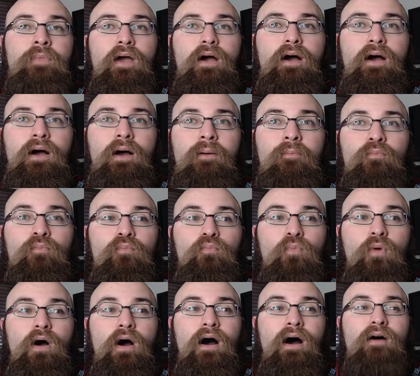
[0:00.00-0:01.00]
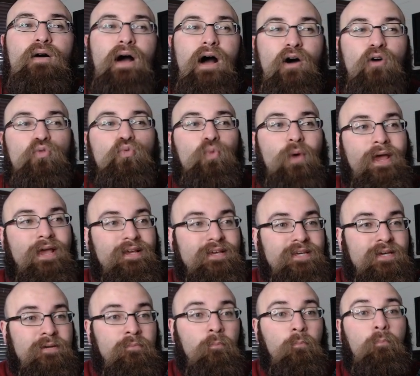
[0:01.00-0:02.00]
I'll rank
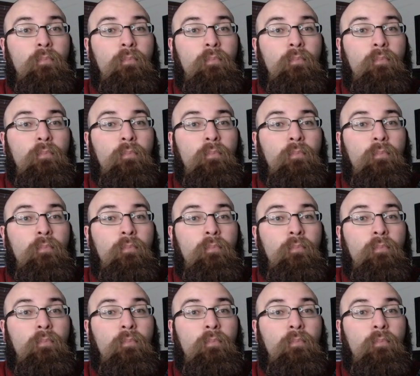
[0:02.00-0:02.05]
him,